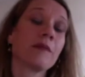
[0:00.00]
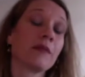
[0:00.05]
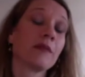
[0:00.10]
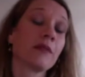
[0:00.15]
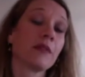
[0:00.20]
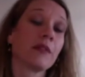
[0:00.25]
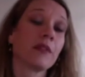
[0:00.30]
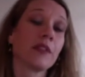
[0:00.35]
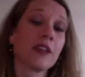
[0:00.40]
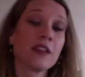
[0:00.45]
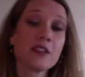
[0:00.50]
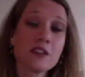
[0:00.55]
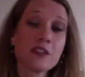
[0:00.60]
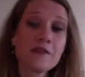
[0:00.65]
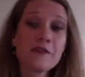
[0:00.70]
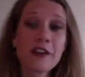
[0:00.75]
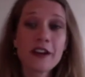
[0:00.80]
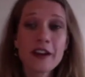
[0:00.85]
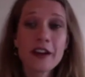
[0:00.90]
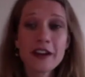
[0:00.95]
These are
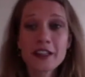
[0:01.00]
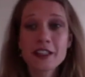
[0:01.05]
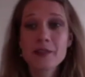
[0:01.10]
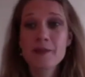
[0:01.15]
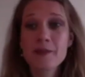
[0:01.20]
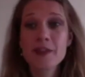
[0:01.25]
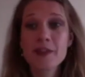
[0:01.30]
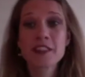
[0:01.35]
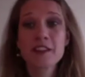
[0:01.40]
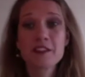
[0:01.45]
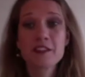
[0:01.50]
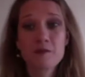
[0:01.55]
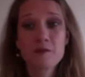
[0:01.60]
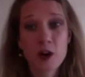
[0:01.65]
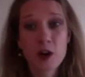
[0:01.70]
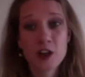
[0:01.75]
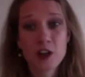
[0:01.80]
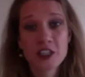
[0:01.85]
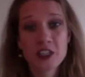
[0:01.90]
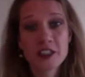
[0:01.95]
very expensive
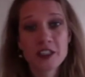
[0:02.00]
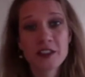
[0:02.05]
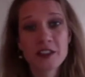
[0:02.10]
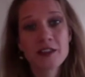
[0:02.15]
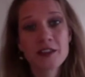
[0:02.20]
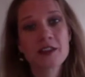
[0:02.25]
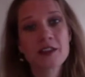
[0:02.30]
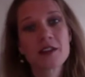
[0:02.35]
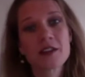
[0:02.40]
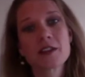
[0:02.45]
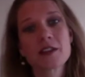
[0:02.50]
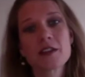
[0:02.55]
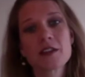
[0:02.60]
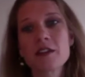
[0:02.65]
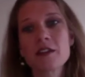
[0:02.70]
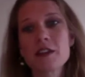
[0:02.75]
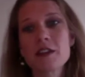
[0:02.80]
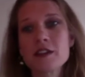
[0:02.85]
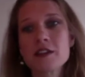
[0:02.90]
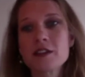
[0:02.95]
purchases, so
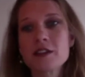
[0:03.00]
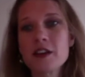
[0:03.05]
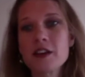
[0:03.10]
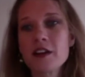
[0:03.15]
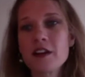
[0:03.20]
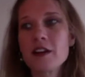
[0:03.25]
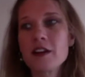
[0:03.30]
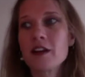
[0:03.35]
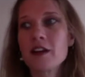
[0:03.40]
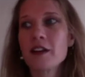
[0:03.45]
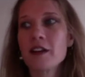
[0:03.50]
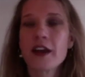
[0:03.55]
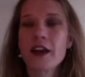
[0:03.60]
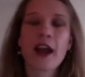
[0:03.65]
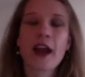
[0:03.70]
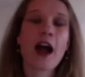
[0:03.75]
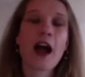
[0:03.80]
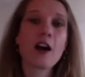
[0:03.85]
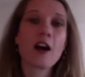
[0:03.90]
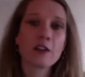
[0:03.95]
consider like
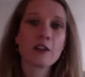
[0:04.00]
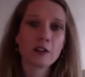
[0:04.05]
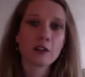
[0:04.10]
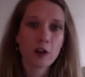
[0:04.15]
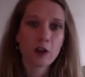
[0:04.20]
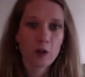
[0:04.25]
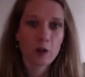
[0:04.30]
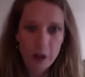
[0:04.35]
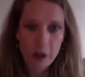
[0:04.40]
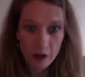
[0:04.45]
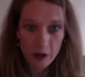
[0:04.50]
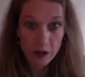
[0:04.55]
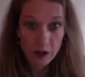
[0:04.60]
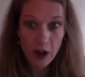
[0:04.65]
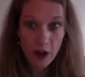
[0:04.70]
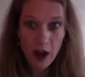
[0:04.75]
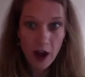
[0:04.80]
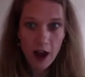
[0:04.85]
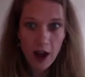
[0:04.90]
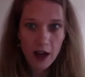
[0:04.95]
how to lower those
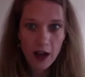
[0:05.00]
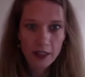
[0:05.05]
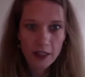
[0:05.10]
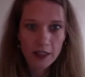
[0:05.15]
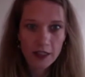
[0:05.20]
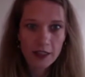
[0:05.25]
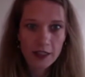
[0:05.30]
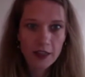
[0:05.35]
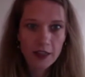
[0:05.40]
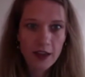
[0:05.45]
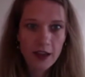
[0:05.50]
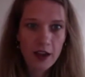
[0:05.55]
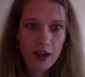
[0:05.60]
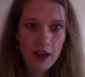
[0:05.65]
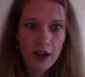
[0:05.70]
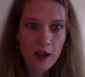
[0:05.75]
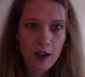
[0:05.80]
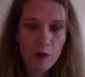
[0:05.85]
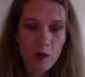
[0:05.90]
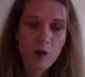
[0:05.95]
costs
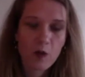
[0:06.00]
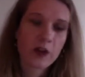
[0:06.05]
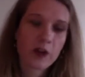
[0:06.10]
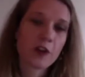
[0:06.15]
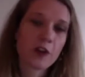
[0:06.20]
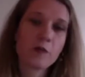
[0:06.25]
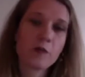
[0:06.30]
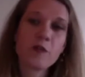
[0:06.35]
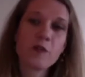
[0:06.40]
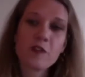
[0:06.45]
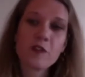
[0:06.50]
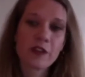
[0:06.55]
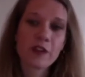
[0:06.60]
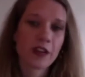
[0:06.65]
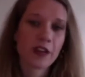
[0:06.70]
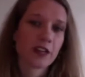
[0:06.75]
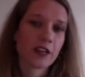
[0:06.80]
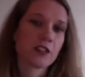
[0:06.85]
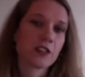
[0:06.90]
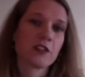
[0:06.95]
when you're moving
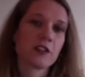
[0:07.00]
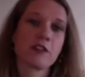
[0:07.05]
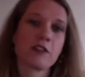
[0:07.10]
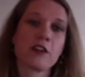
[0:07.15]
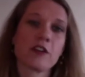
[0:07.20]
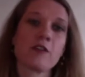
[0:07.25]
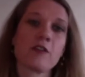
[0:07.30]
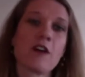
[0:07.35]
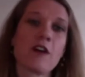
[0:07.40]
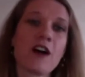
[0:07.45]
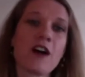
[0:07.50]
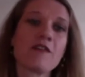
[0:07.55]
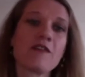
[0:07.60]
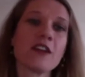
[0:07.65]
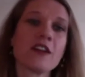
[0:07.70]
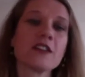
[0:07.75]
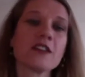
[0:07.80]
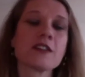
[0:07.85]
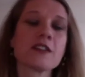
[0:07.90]
into a new office.